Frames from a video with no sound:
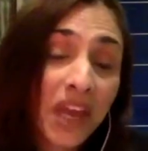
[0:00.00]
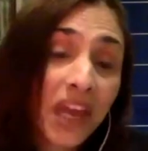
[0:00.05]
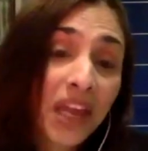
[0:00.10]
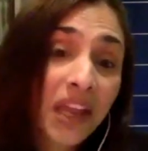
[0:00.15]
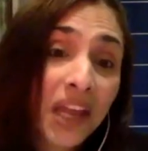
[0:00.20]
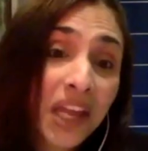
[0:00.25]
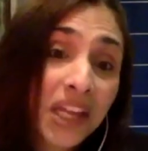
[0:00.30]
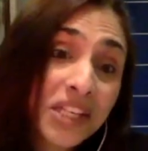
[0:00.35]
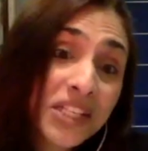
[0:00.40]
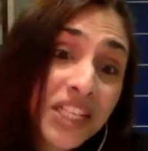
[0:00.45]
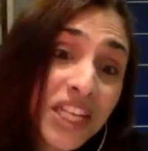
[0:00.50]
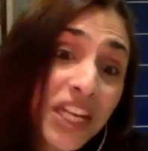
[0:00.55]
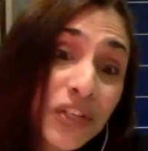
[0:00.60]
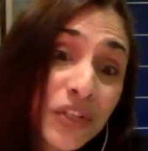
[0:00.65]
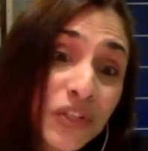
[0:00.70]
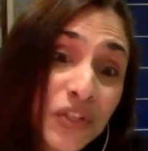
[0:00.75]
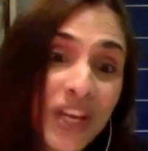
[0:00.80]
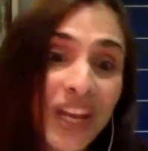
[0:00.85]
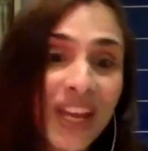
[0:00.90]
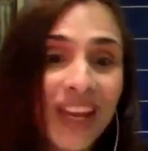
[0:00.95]
and
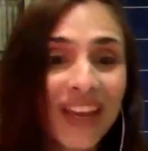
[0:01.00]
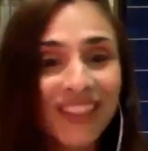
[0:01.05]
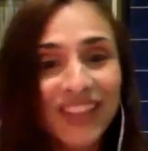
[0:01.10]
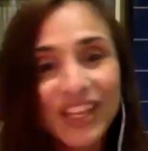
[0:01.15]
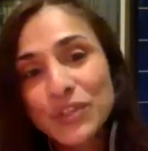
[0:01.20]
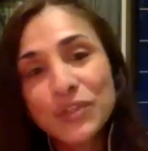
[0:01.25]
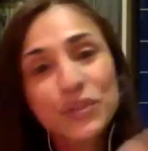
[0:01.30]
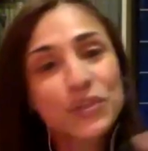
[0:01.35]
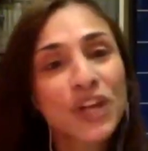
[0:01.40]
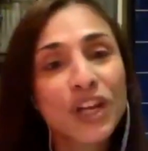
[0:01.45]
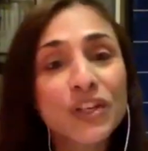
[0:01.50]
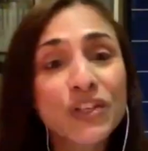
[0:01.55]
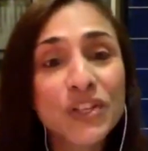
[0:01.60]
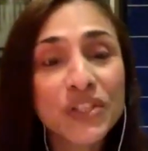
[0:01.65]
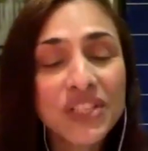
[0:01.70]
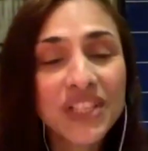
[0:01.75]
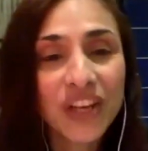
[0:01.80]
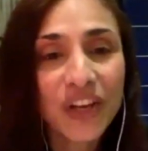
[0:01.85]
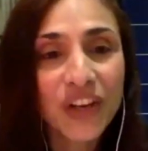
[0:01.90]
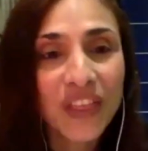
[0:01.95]
teach. The
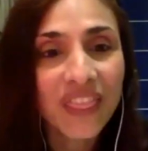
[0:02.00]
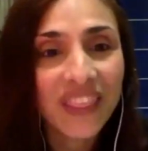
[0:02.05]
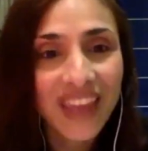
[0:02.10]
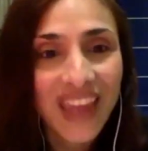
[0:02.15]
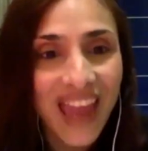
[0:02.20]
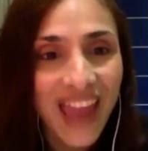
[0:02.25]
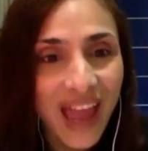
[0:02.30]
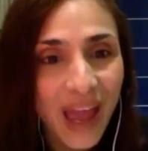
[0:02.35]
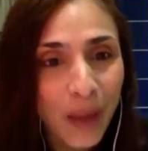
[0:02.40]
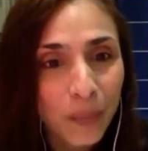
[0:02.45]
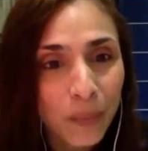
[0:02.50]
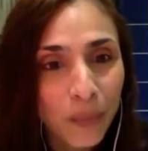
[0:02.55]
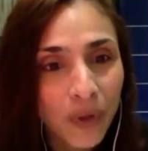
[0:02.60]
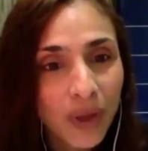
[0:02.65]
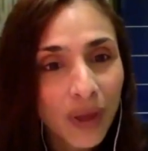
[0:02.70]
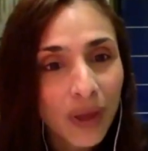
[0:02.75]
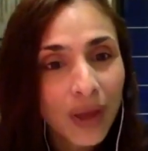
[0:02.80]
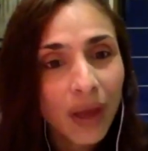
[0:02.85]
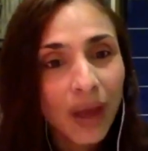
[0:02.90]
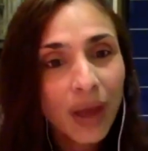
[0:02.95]
instructions are in the app,
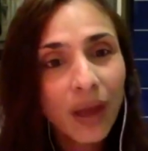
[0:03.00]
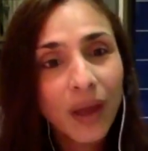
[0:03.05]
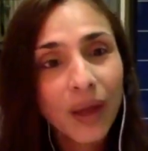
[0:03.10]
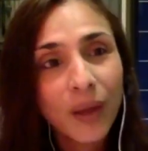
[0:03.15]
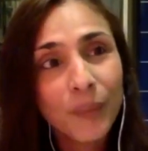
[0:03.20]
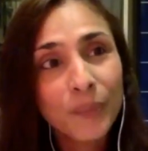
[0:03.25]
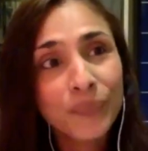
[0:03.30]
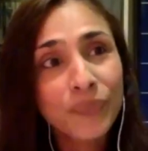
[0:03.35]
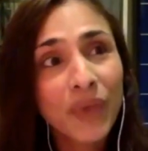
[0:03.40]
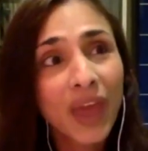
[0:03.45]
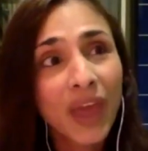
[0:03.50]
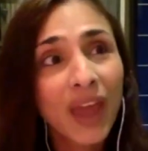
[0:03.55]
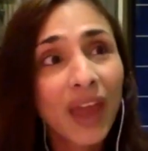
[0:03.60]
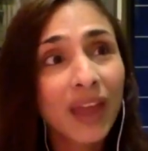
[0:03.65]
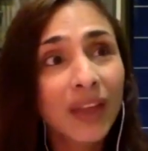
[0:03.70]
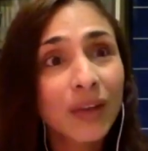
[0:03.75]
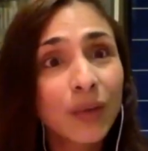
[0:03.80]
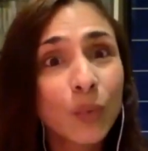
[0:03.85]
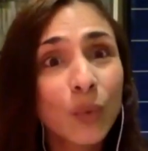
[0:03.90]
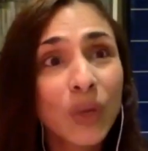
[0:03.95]

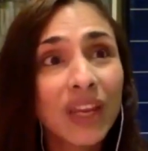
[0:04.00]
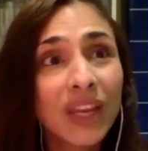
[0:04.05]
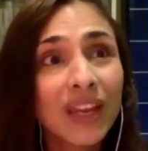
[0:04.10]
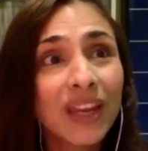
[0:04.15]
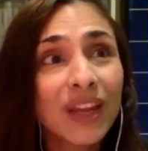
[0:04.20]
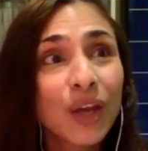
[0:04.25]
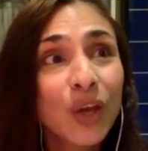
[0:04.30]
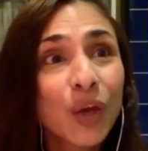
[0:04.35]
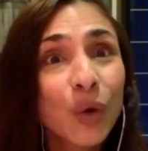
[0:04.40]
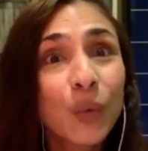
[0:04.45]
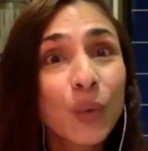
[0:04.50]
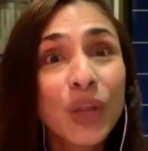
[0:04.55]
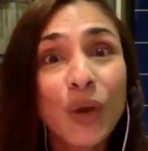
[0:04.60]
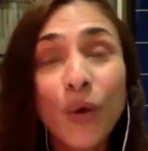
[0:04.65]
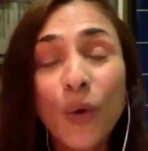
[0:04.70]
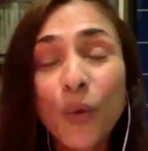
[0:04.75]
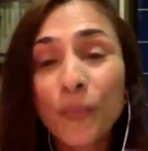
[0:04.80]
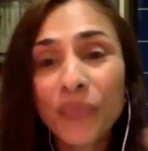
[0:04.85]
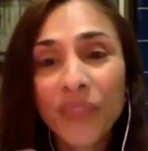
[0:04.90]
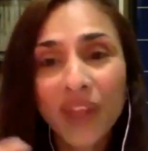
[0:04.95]
and we
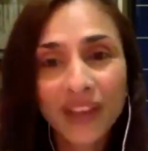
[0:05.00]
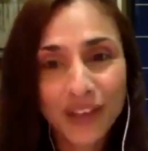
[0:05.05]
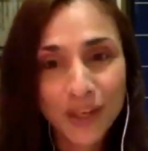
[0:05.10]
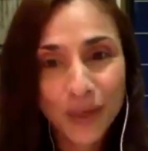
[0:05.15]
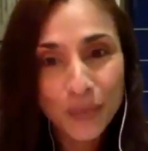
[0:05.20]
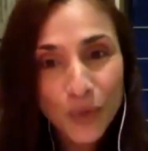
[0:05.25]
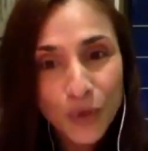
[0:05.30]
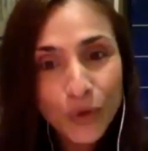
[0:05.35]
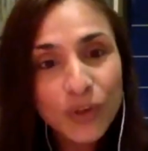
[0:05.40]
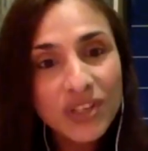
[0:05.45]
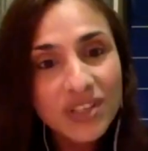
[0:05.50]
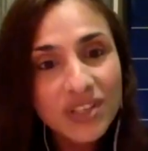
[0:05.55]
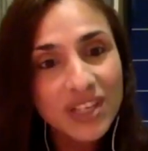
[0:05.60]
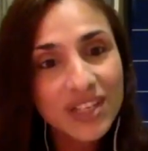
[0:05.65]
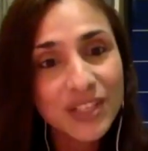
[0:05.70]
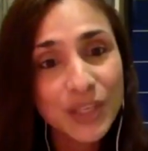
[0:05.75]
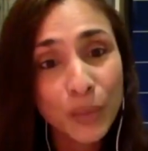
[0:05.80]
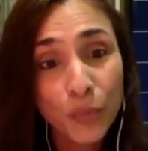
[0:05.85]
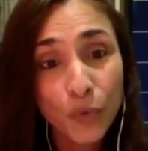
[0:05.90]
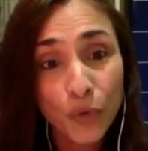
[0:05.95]
hope that
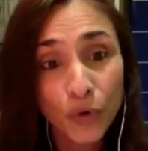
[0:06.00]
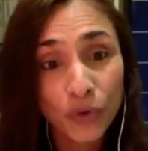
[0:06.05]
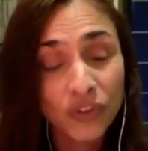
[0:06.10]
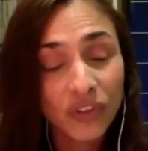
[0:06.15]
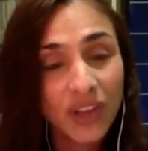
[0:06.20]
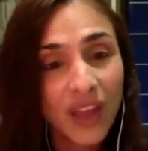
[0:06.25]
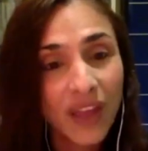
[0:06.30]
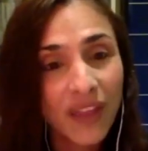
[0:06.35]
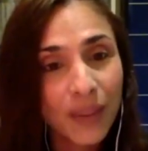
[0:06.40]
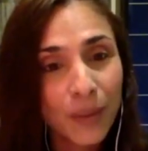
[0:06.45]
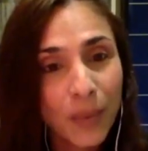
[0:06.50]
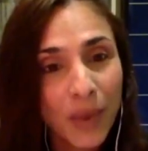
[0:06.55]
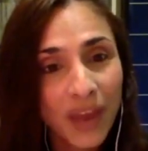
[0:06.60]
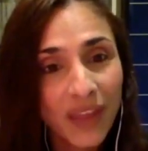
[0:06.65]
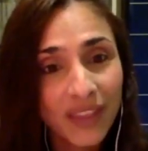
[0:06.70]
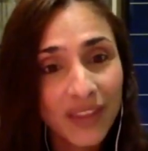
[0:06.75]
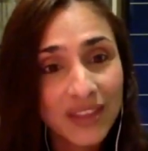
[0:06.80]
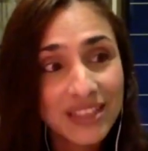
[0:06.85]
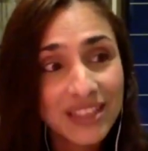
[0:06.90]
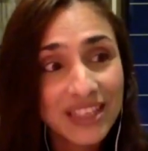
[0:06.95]
communities are brought together by
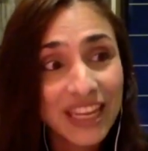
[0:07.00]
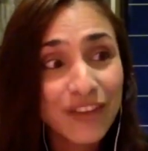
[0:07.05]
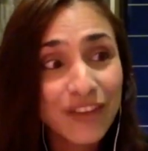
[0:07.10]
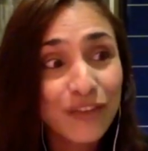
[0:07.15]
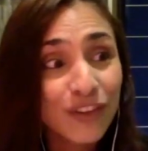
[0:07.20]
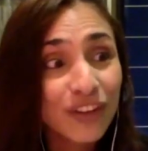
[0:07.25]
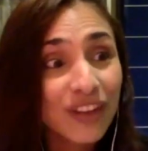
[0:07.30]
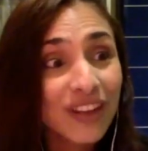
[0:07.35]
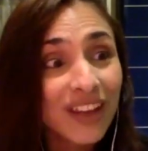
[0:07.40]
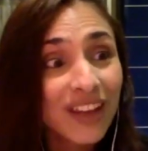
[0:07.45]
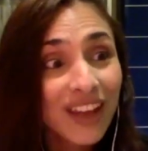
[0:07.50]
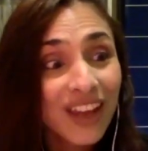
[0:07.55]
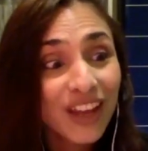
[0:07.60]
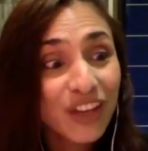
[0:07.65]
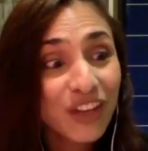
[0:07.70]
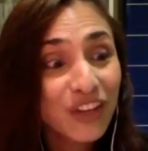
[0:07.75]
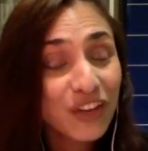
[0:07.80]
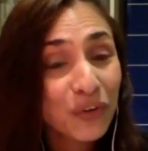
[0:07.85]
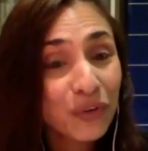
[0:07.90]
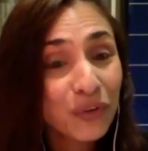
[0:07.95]
this. Even
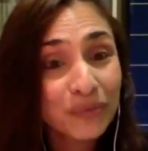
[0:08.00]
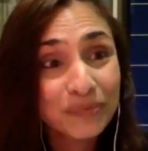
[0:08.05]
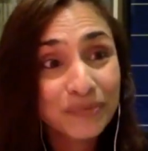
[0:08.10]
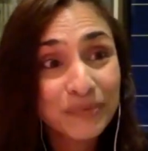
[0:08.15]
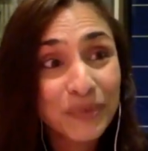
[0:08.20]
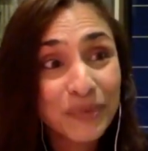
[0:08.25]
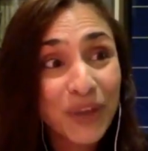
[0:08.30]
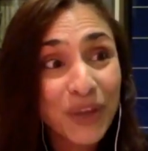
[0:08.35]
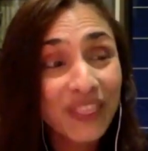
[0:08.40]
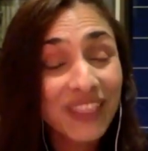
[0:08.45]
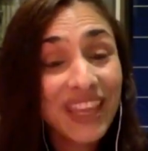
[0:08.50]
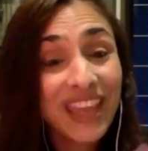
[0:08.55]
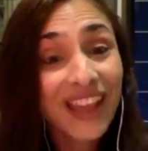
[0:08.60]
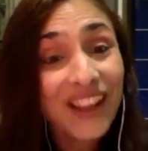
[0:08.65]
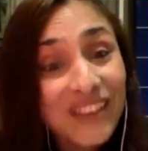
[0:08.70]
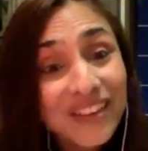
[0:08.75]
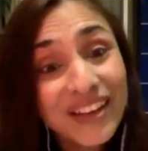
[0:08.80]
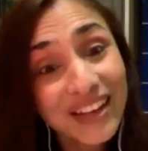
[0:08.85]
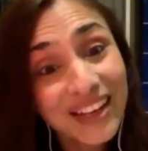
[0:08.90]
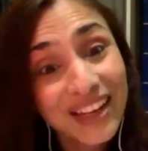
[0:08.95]
the
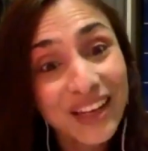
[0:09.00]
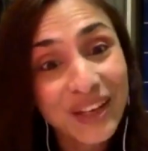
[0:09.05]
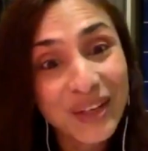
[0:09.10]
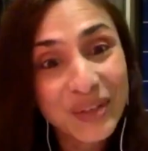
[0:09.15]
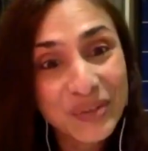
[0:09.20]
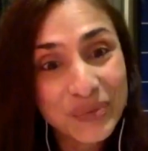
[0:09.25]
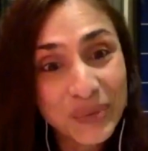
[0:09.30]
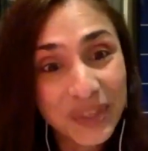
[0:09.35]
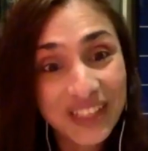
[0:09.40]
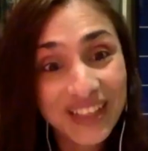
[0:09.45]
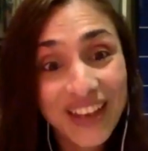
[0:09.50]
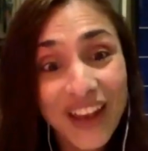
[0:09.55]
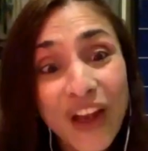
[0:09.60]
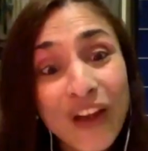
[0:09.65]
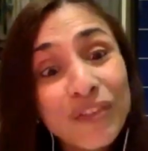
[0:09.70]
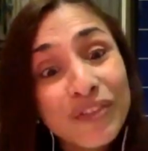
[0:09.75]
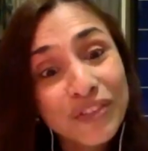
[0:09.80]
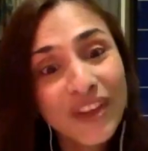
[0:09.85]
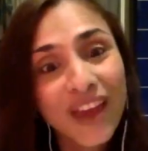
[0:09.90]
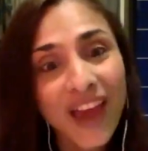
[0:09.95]
elderly, we'd
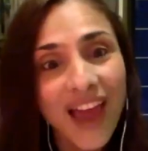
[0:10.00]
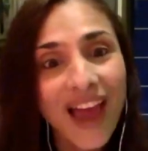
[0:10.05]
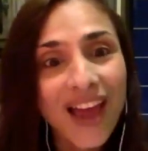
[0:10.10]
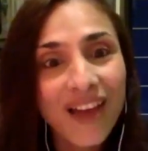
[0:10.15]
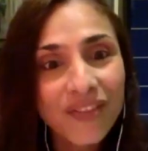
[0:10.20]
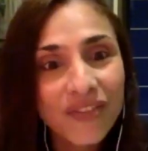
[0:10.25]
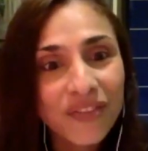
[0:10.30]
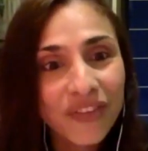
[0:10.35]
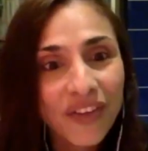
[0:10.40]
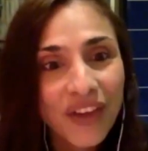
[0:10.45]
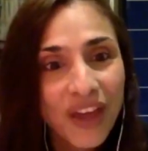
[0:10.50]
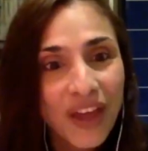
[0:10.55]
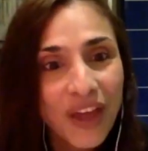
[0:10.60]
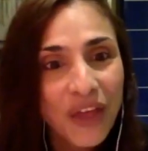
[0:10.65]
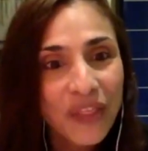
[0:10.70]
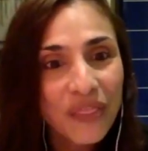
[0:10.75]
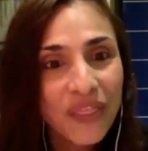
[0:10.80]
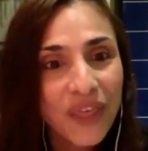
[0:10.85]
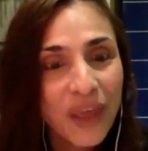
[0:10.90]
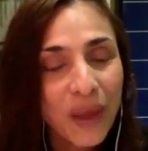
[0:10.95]
love to have
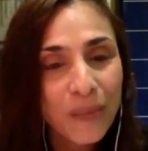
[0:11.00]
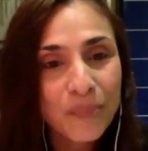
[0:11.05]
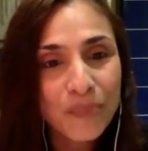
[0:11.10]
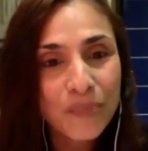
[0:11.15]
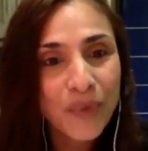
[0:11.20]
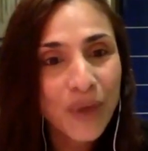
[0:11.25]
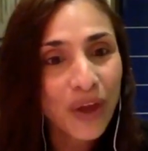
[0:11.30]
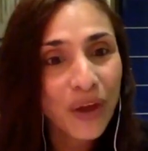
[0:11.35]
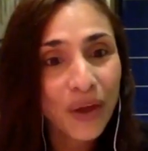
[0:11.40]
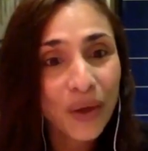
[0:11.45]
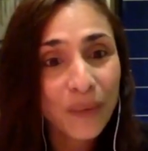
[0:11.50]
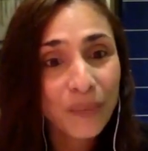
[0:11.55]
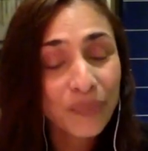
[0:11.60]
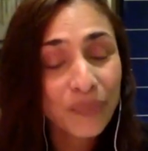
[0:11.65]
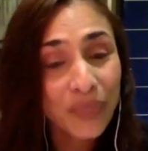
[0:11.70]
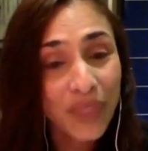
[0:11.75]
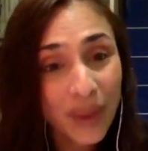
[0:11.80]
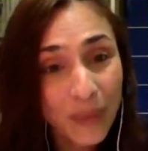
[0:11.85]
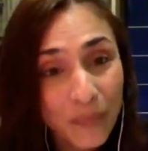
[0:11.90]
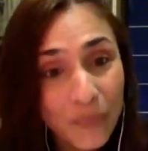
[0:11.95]
them
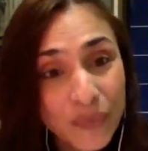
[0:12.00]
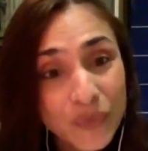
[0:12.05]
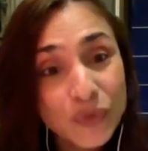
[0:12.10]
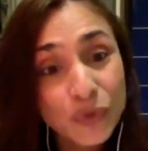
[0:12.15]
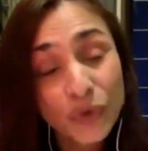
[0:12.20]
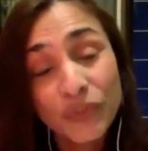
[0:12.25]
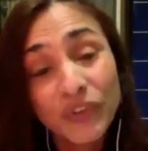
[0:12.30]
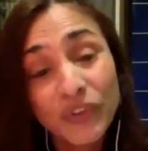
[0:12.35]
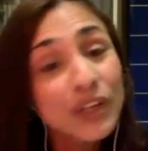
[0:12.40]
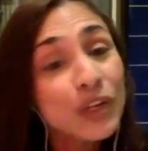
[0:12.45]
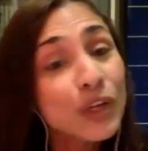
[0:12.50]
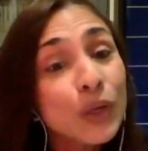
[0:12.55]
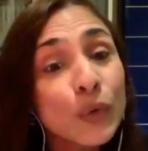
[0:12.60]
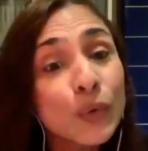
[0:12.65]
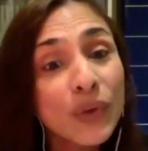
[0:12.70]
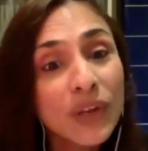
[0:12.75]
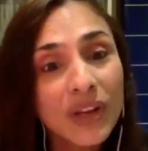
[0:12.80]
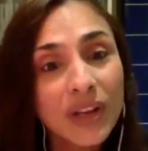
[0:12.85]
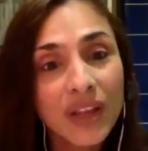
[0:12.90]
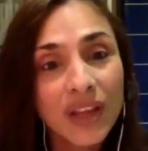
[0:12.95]
sort of
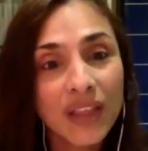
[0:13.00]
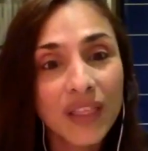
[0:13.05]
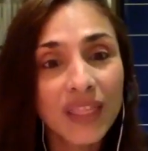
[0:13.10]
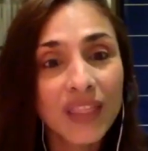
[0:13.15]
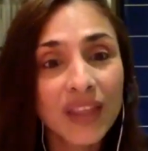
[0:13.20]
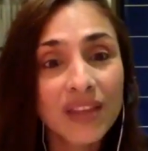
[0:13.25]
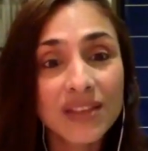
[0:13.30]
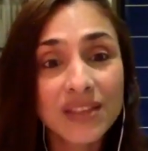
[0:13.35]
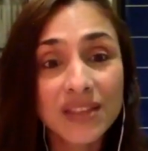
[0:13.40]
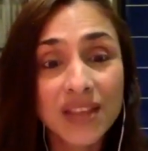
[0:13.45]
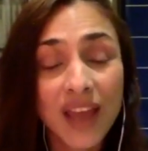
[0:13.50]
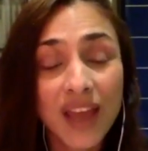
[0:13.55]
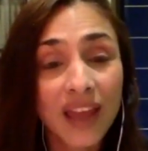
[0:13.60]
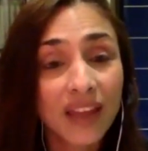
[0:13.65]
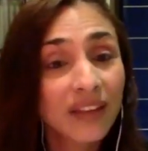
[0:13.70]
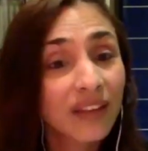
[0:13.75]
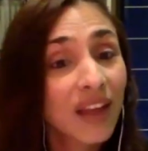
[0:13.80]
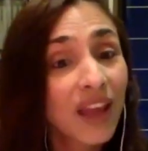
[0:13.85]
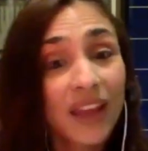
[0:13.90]
included in this and